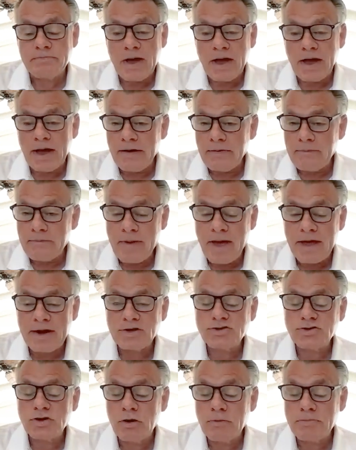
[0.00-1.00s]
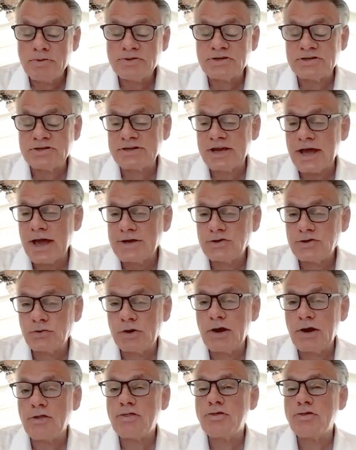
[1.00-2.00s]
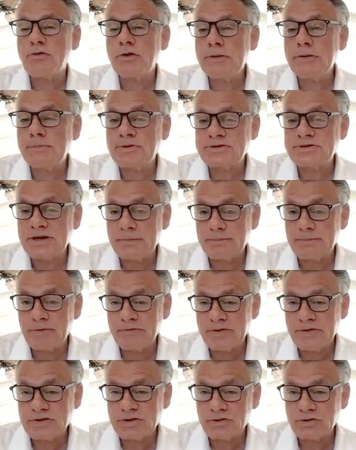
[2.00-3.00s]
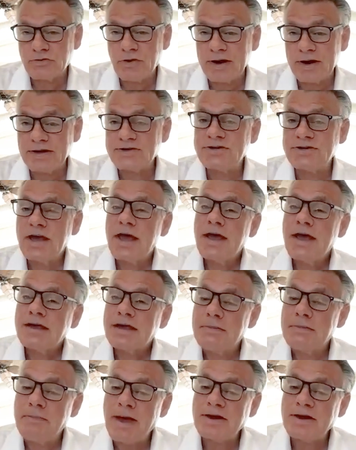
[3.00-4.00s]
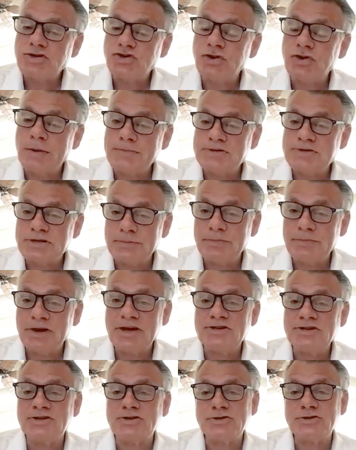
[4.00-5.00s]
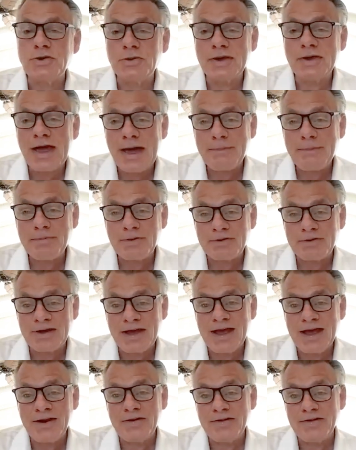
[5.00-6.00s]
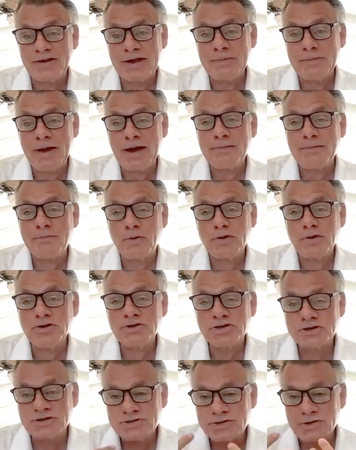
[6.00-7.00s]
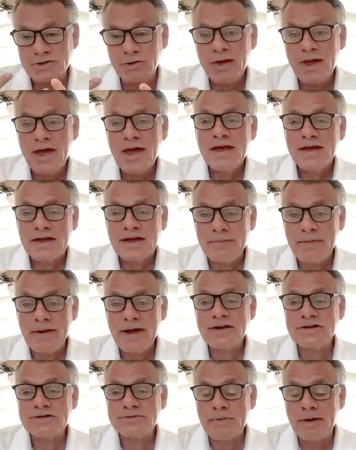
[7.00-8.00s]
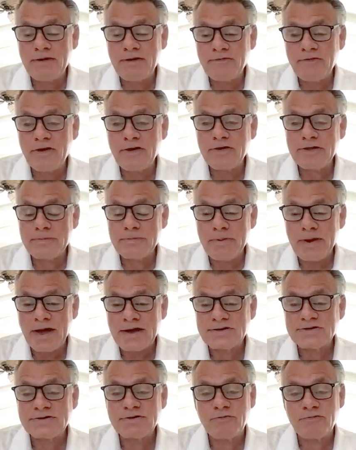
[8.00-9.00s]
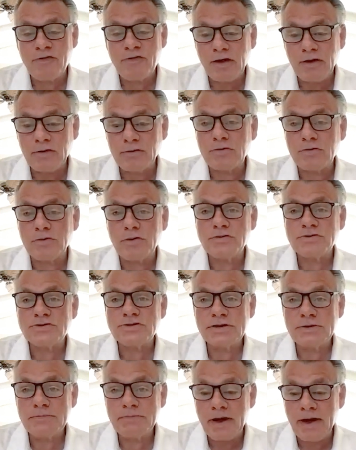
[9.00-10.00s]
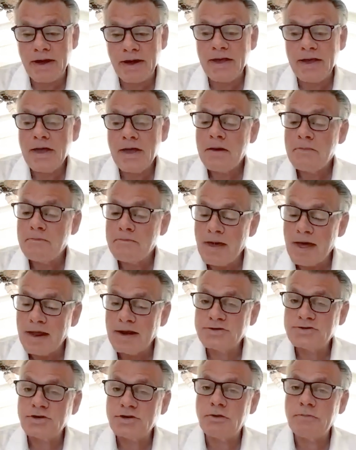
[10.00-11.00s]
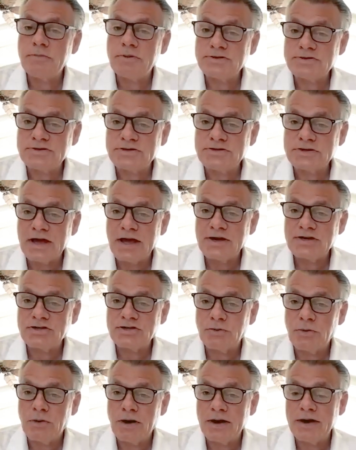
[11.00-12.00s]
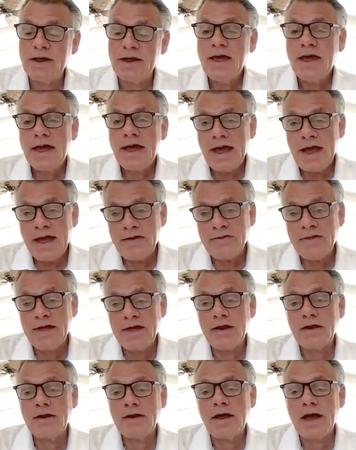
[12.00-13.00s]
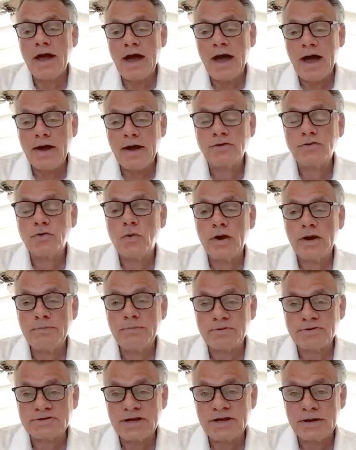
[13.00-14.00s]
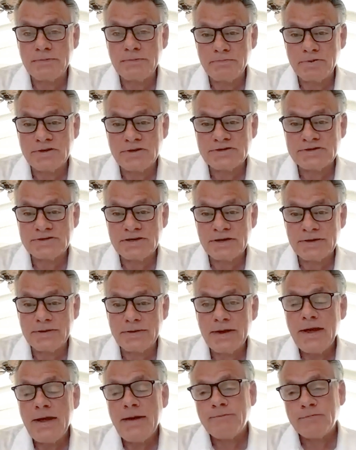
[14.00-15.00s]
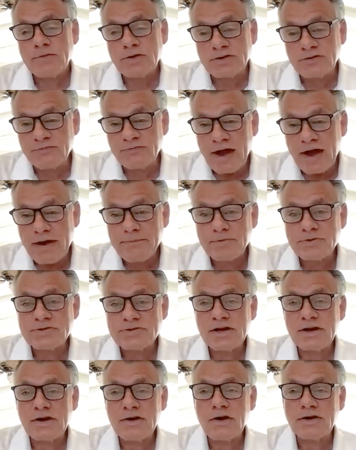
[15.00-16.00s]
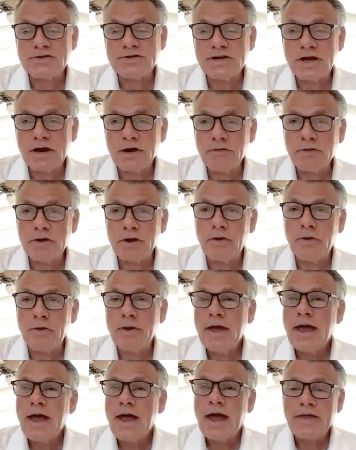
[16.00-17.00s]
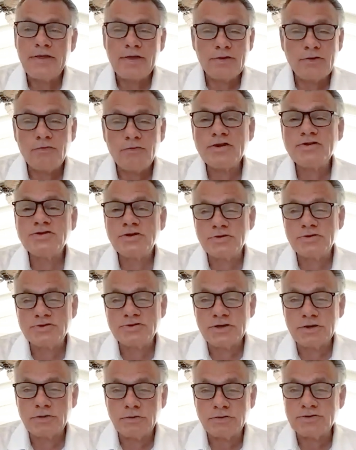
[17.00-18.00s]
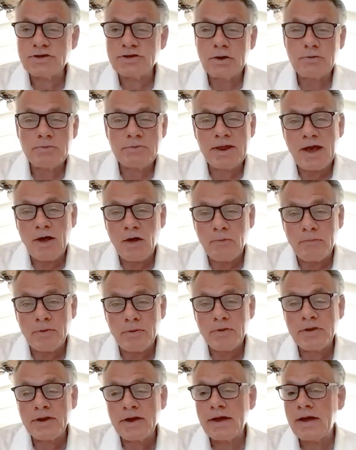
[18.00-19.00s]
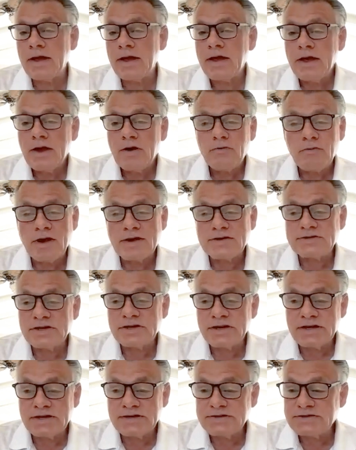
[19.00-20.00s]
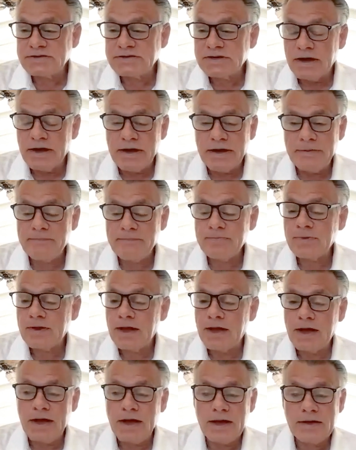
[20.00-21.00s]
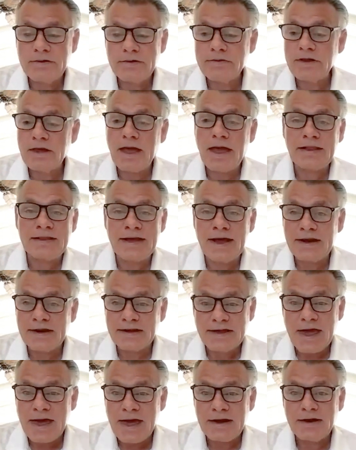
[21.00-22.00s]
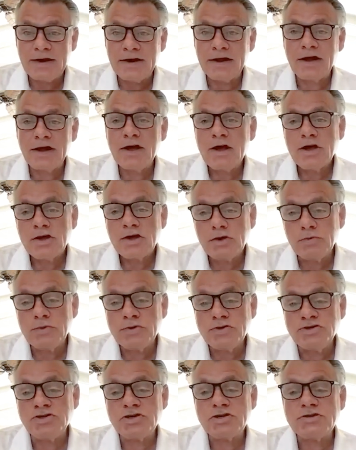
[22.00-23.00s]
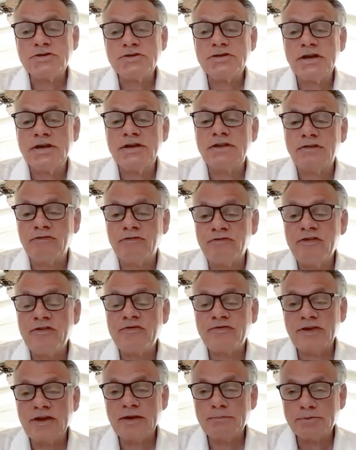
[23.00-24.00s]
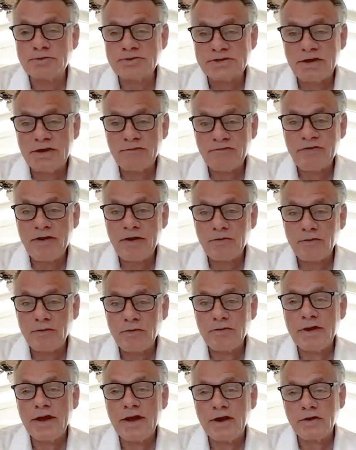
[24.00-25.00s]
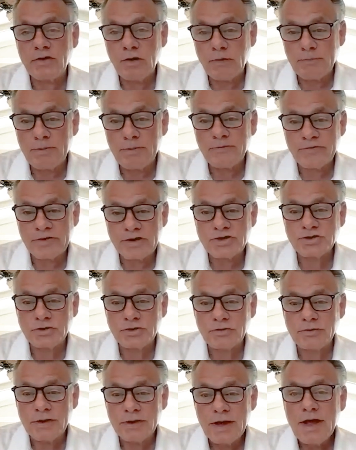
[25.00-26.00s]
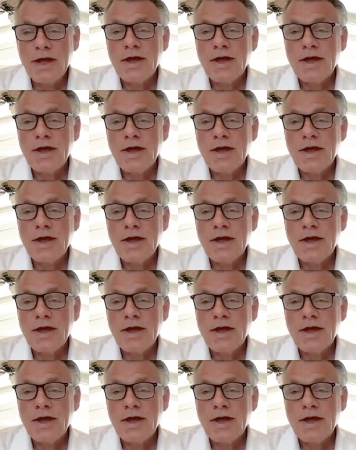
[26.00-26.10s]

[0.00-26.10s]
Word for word: Uh, Manitoba, Saskatchewan are 30% provincial credits. Quebec trumps them because there's no capital gain on the Quebec portion. So Quebec is by far the best, followed closely by Manitoba and Saskatchewan, and then uh, 20% in BC. There's 5% in Ontario, and then the rest are zero. So that would be Alberta residents, uh, uh the Atlantic Canada. You would just get the 15% federal and no provincial.